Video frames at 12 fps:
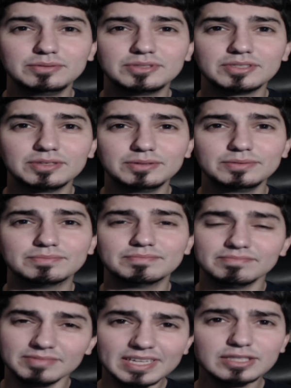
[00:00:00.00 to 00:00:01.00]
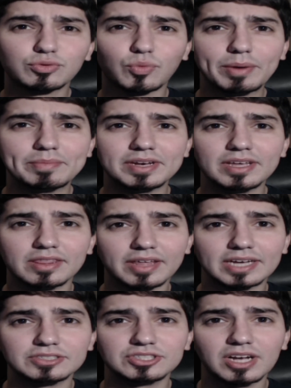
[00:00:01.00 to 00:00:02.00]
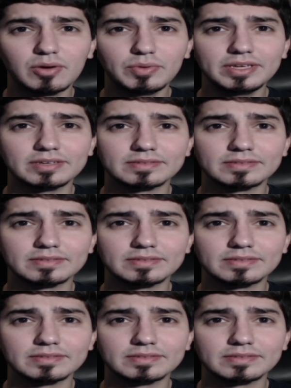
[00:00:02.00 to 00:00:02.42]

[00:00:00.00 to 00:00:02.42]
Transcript: so let's remedy that, shall we?